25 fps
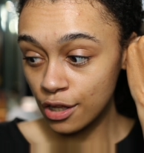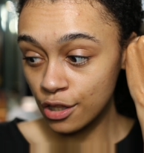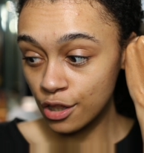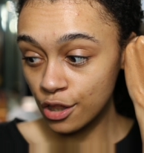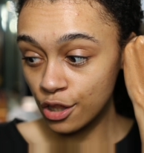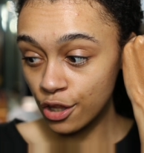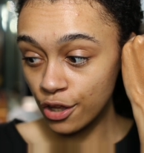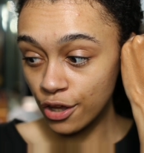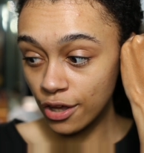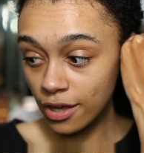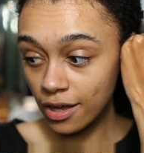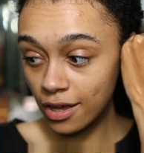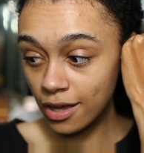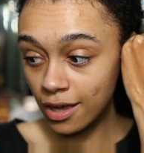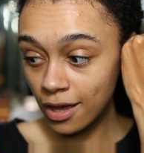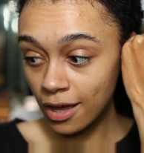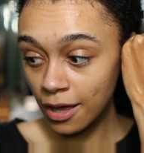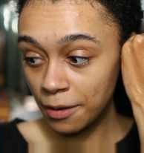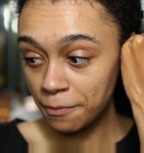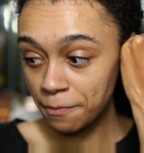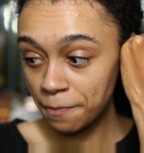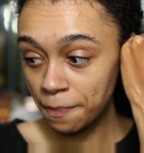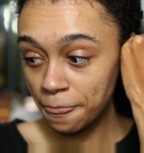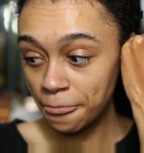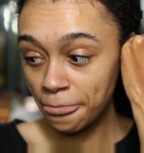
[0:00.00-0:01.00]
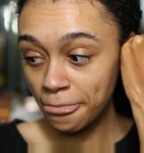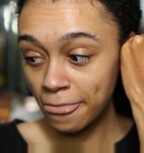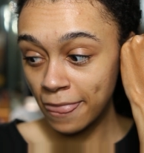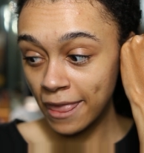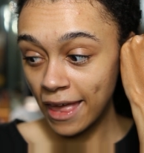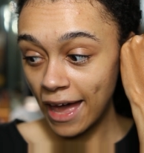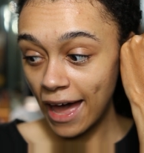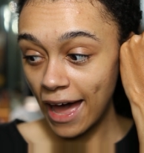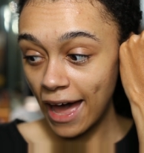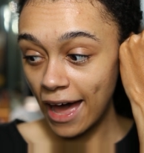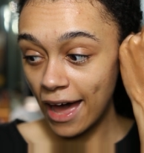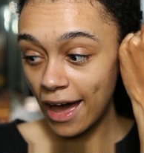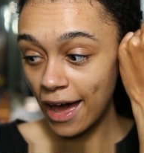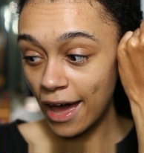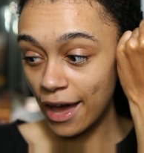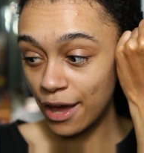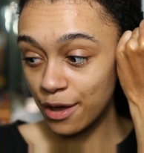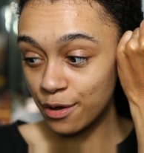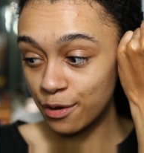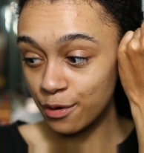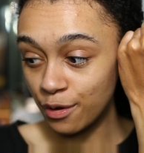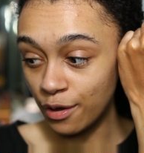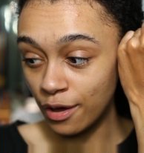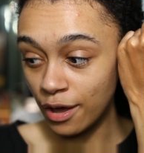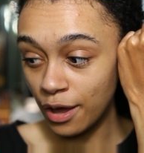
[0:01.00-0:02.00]
Look at
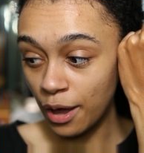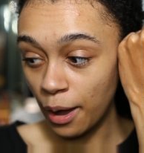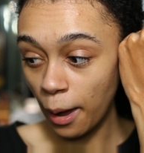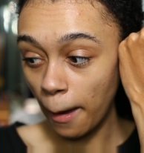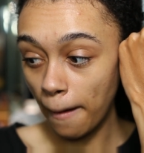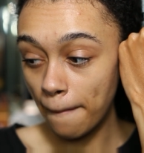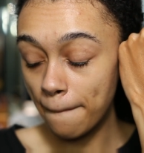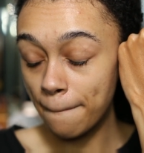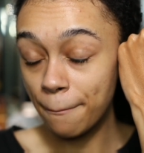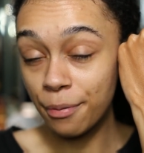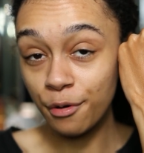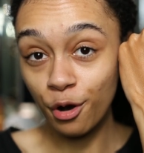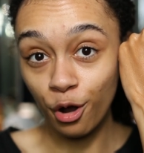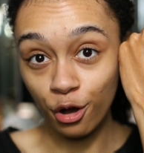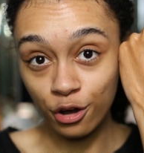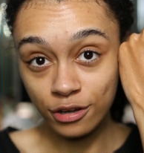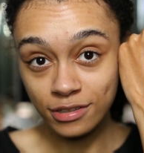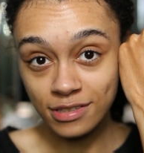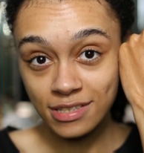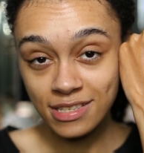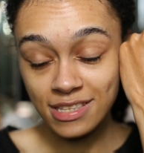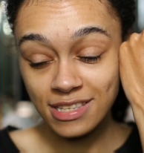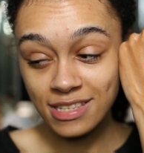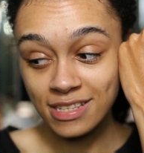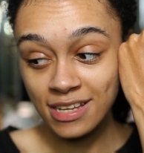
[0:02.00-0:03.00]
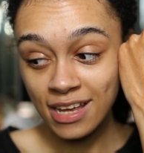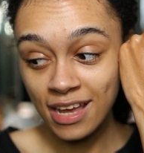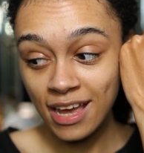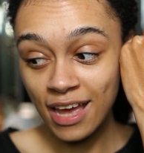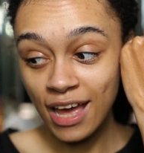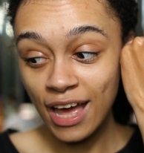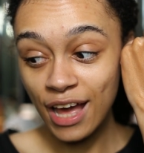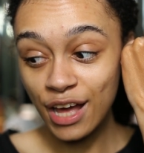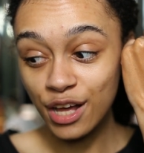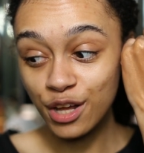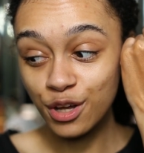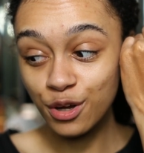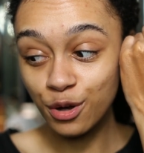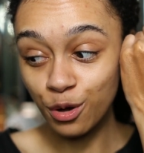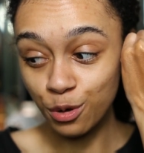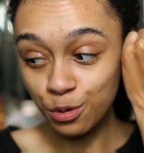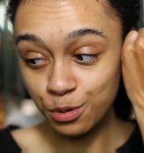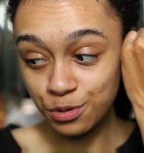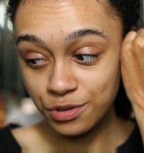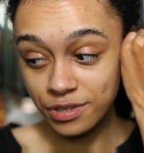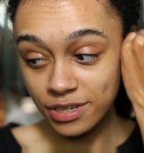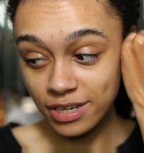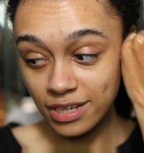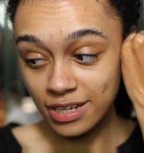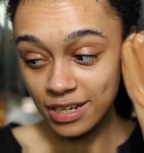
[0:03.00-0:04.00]
how bronze,
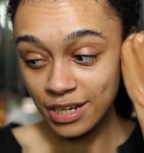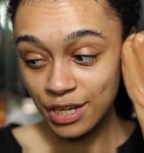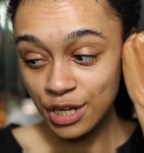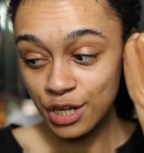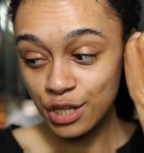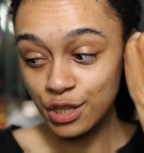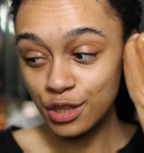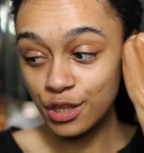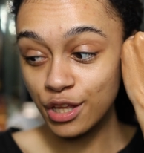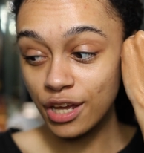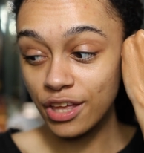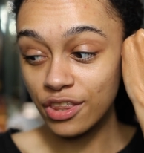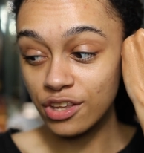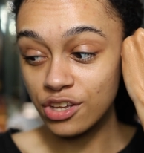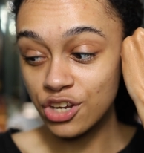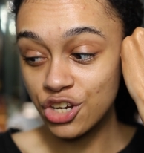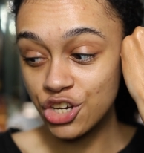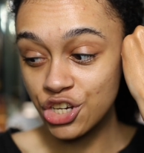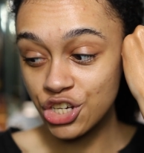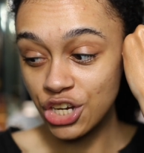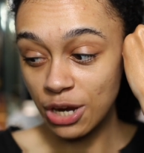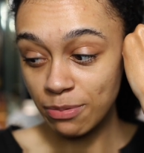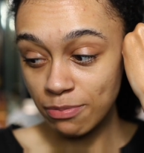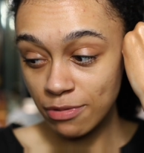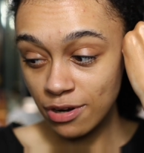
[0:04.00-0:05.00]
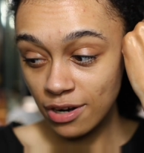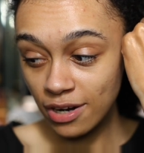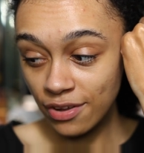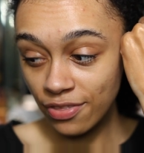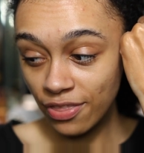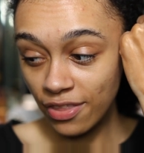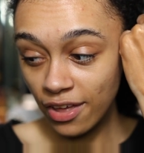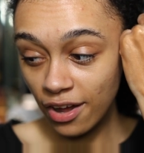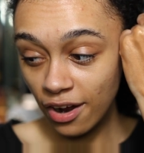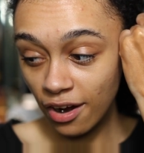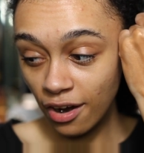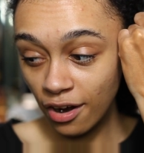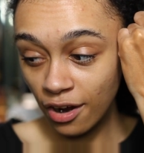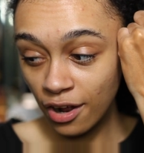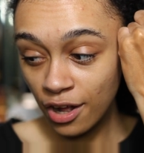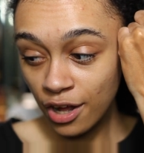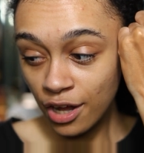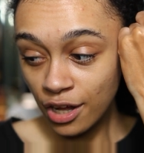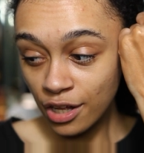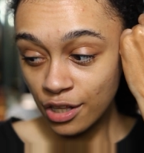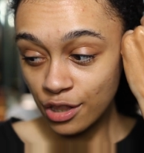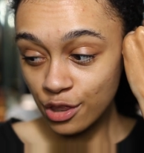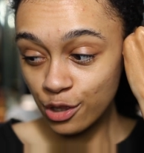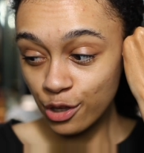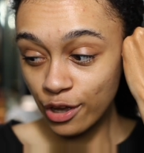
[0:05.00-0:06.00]
golden. Look at the shimmer in there.
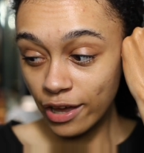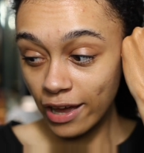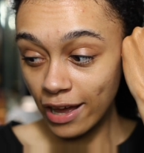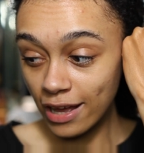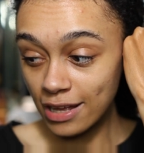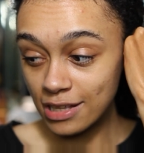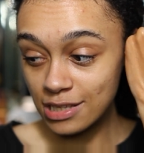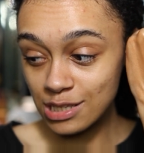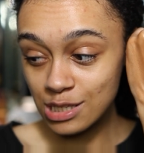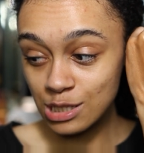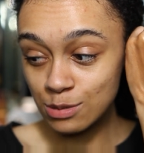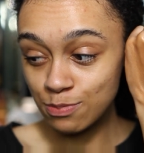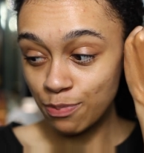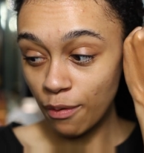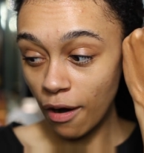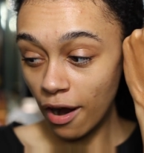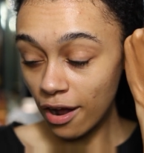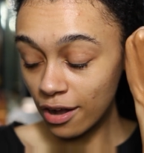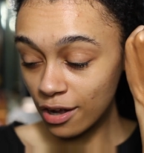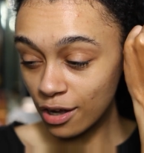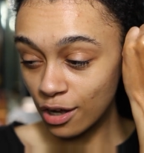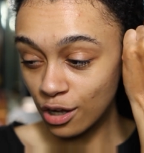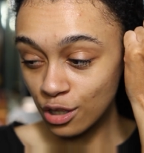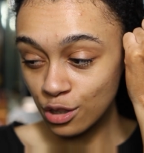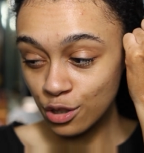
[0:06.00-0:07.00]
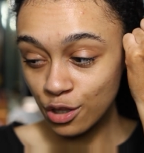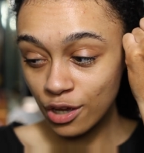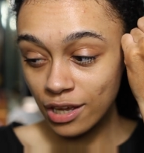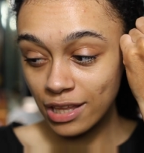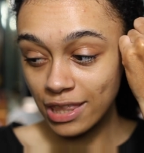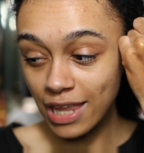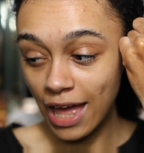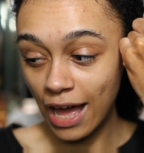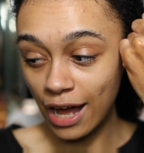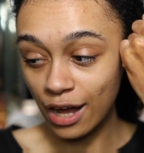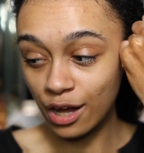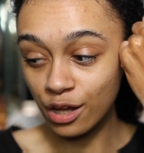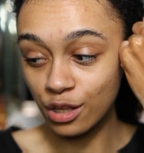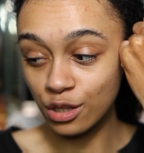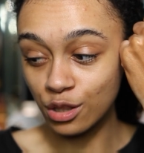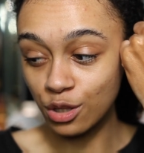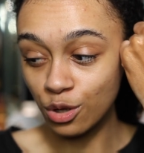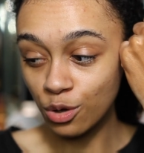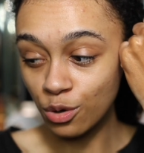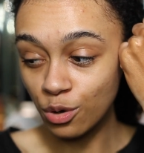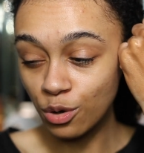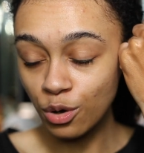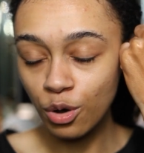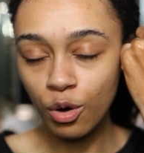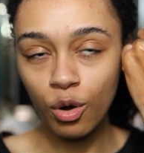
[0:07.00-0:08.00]
Look at its sparkle. Look at that
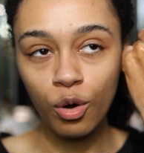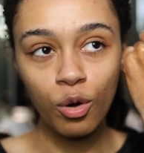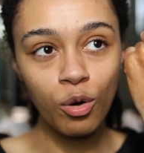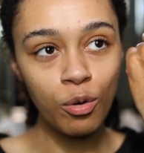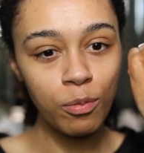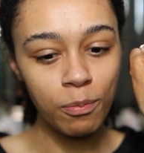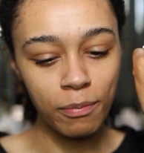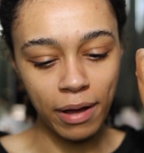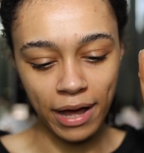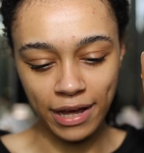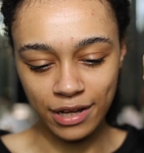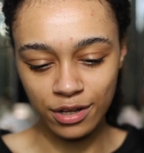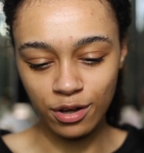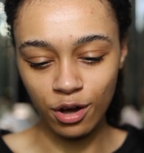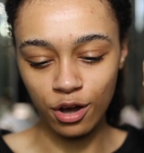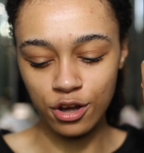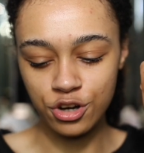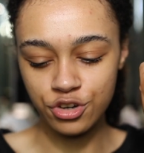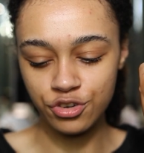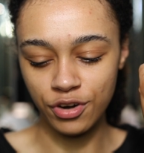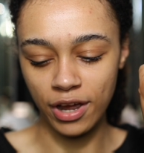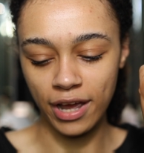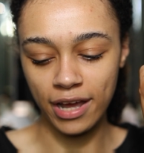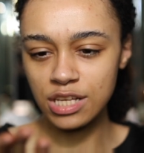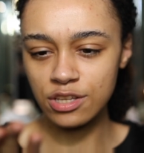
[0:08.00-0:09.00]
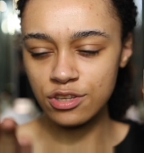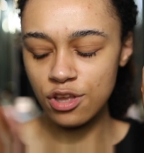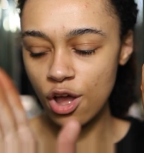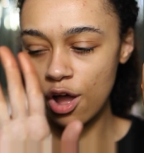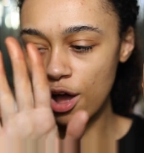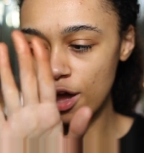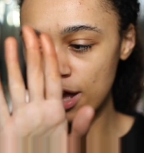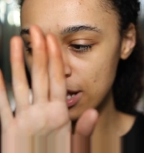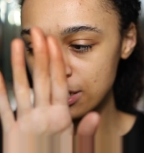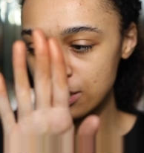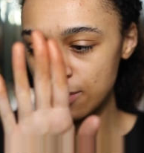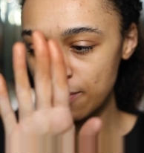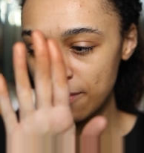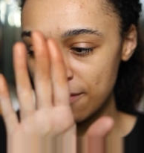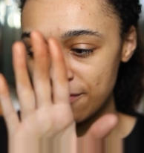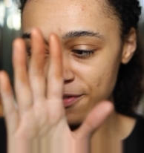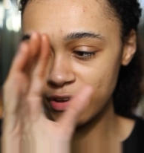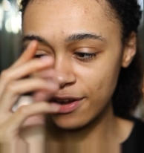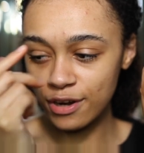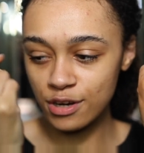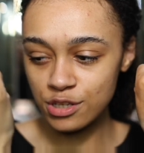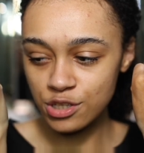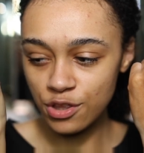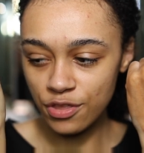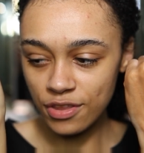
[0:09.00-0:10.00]
glow. Oh my gosh, right? It's on my
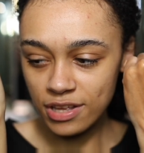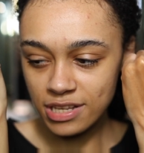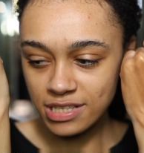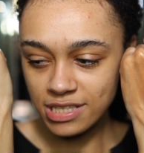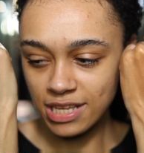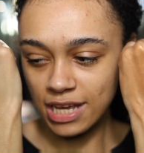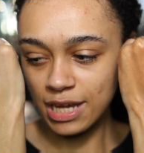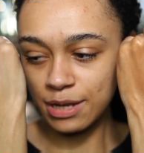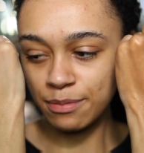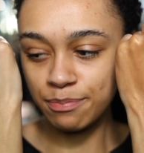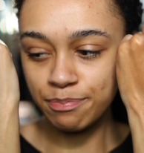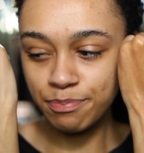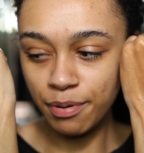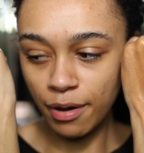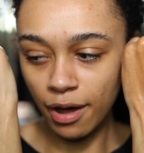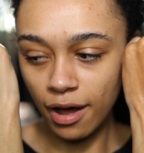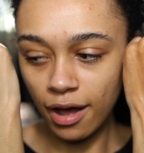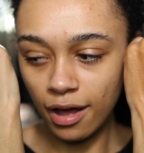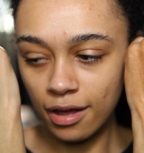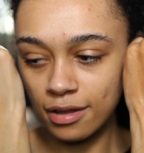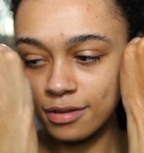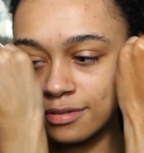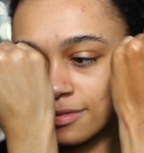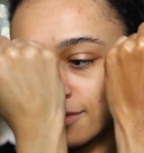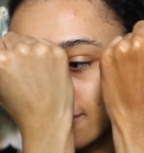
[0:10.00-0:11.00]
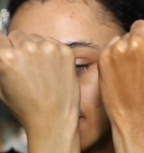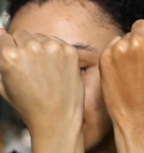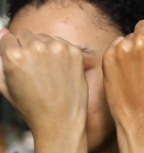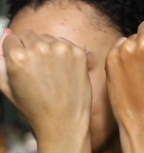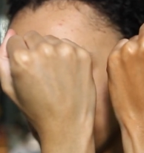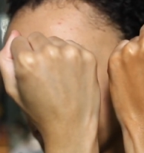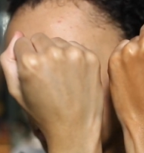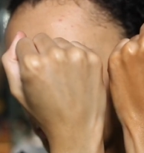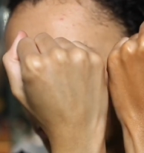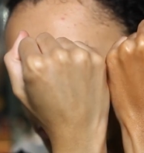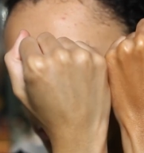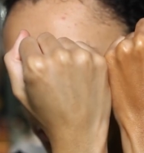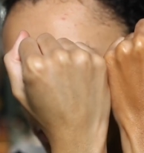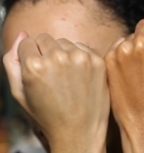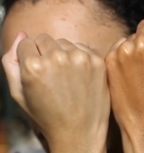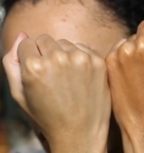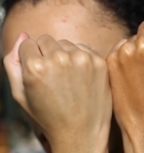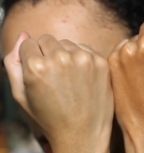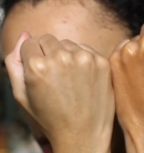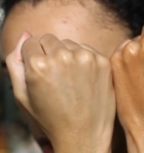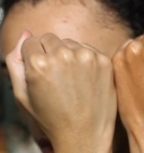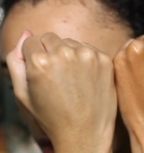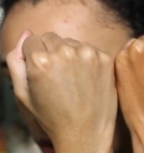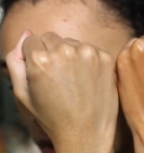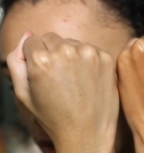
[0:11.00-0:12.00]
fingers on this side, but
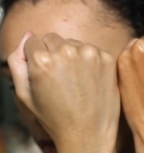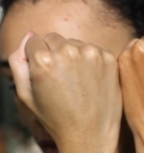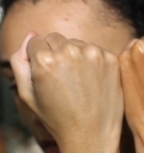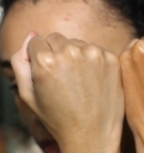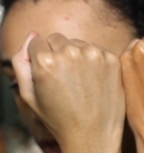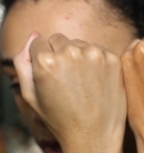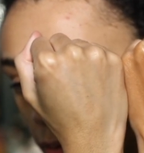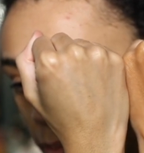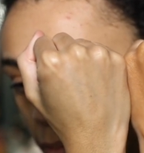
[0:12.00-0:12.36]
look at the